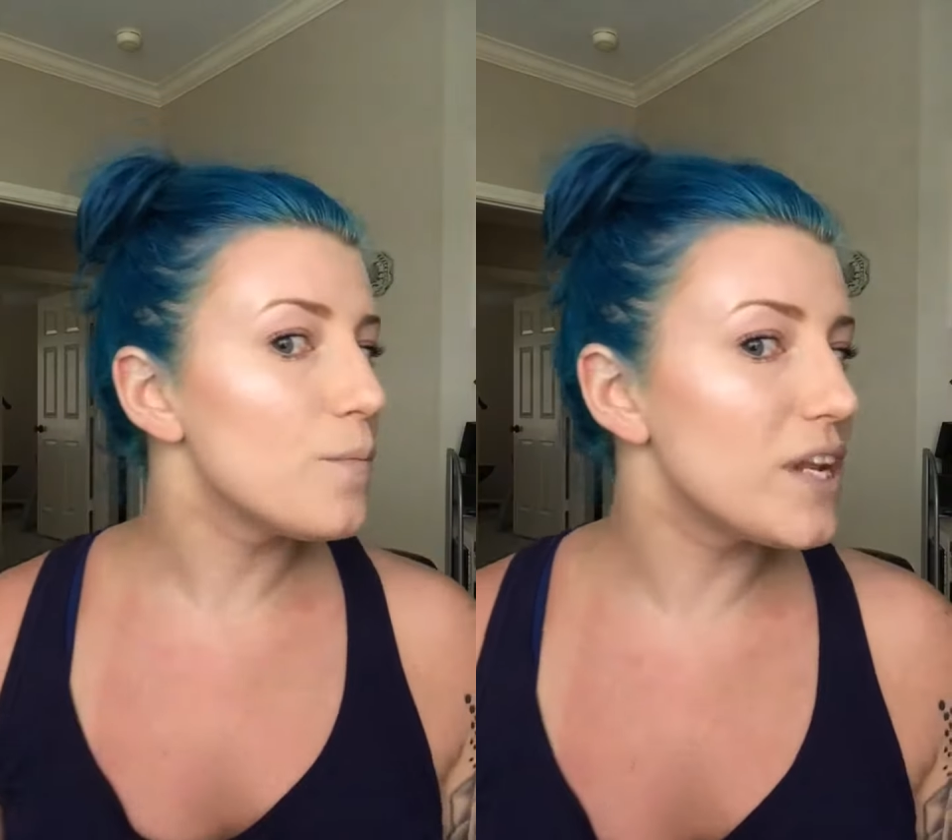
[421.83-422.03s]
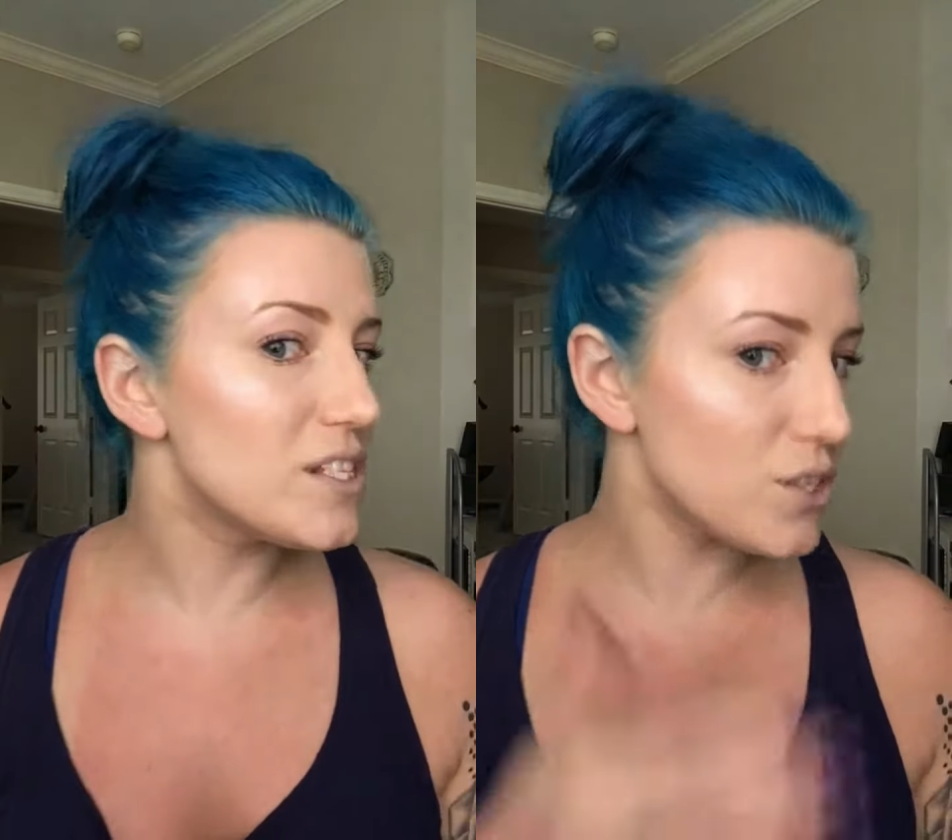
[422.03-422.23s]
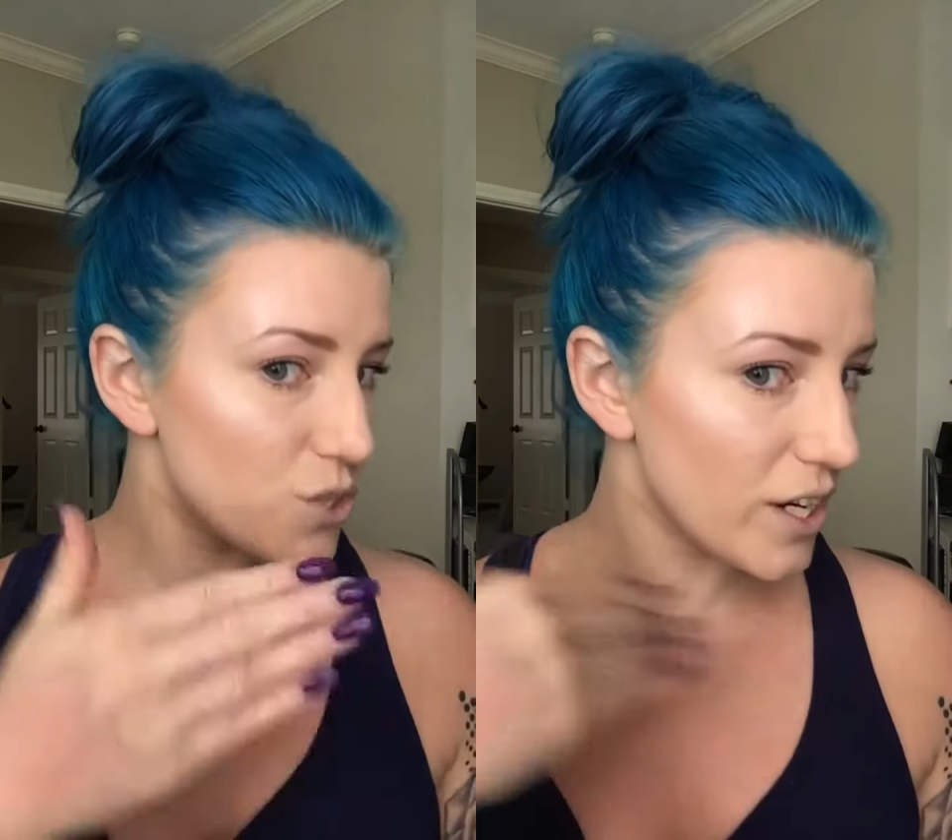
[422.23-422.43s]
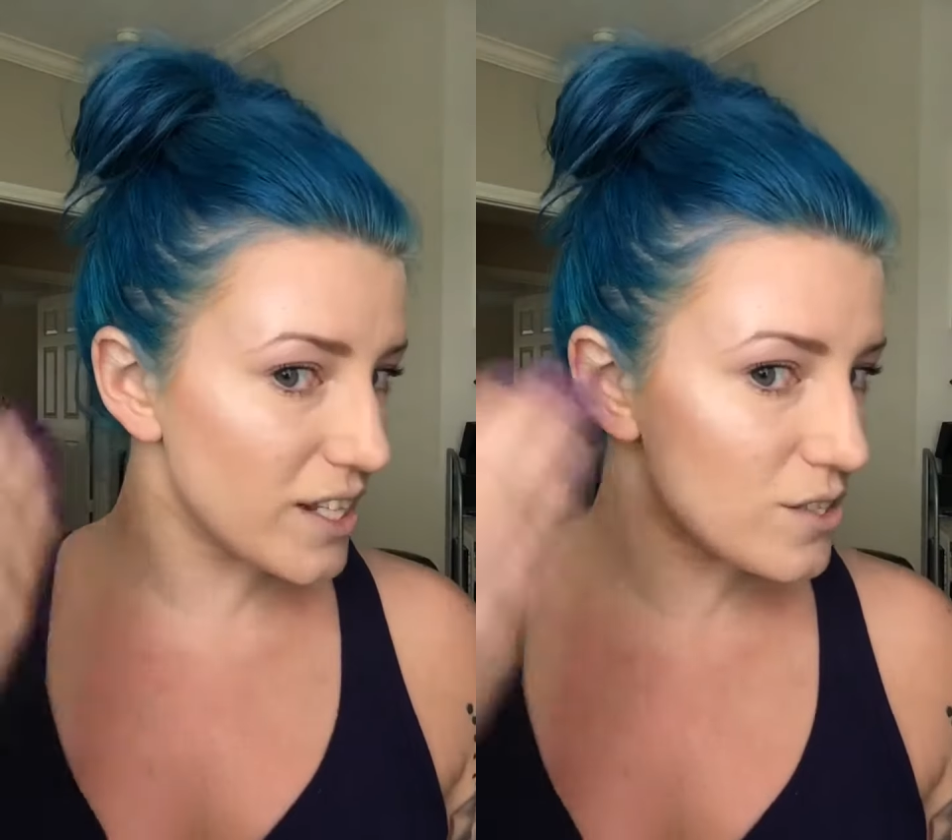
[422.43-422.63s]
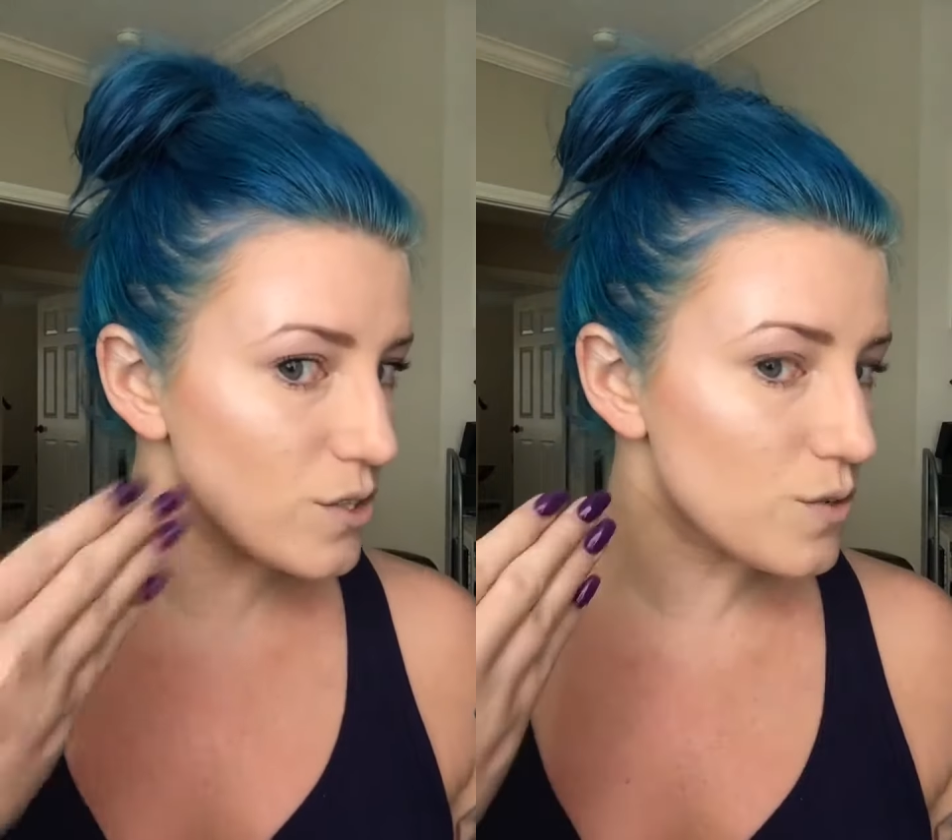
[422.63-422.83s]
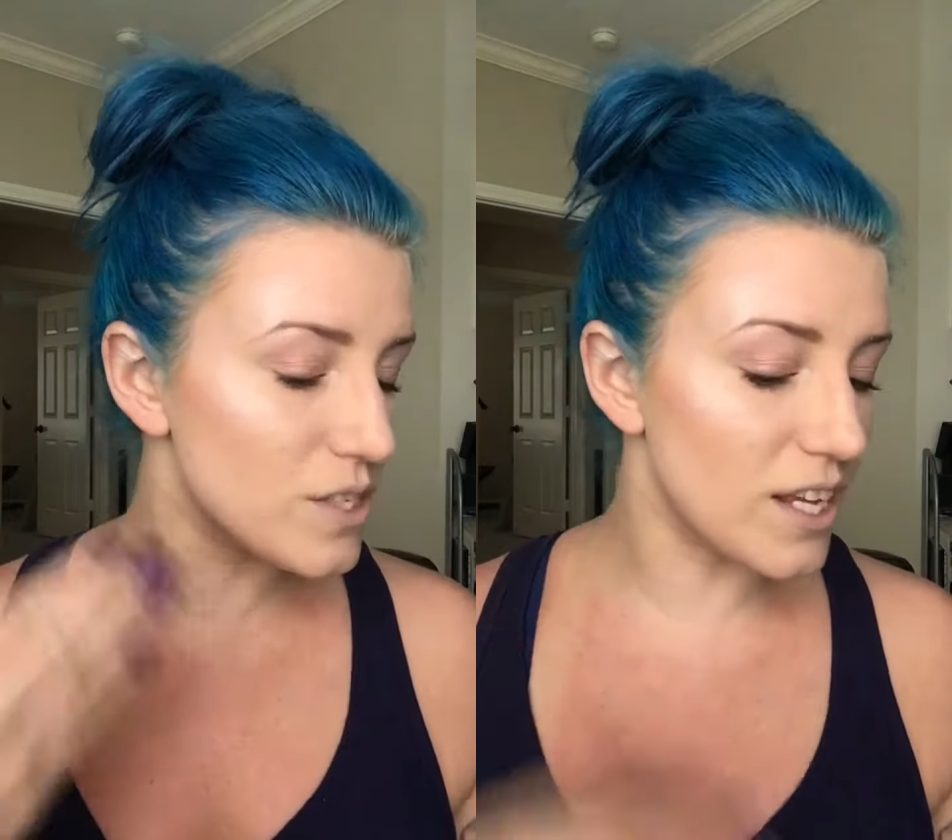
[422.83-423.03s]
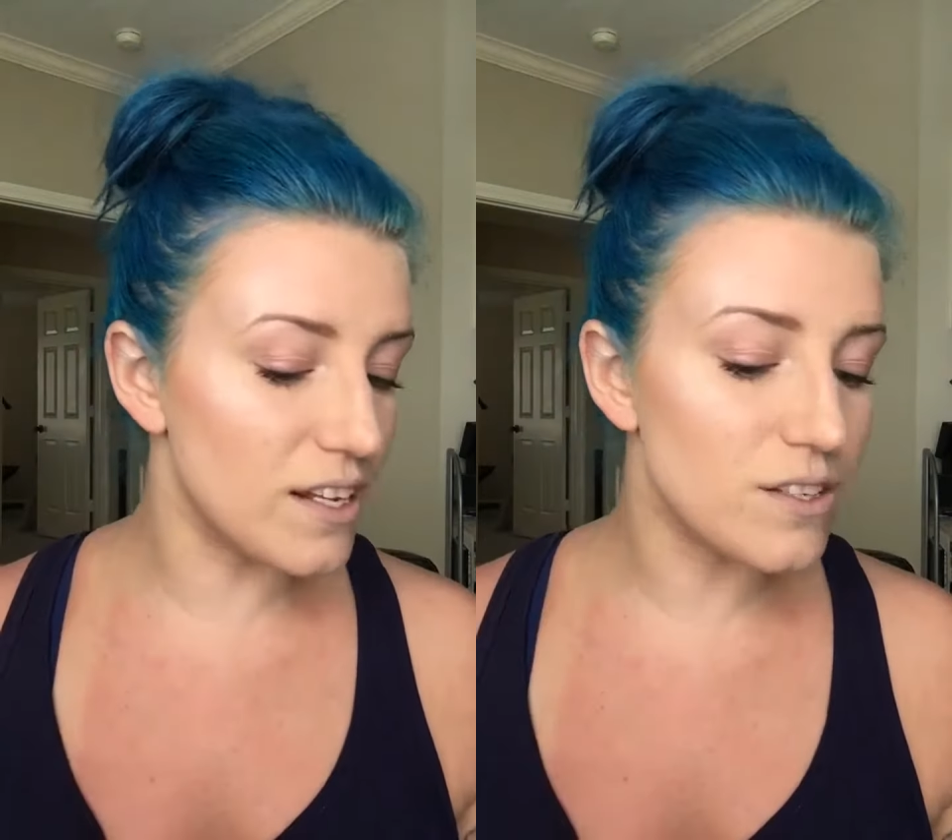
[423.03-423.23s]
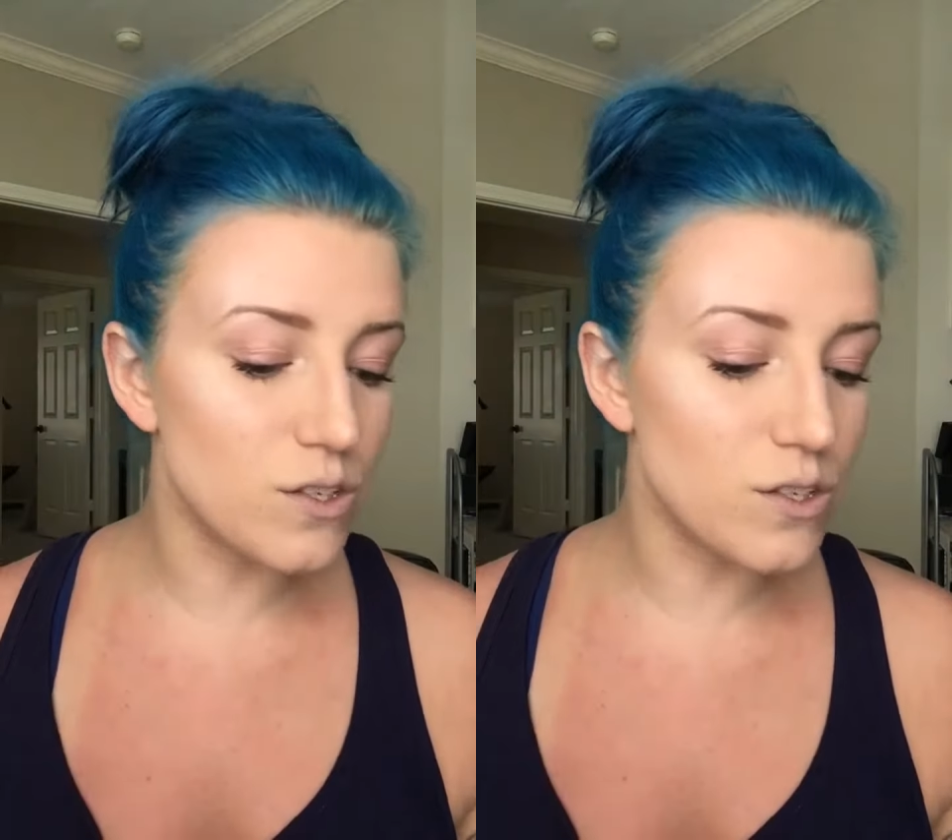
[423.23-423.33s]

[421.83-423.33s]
but it's a translucent,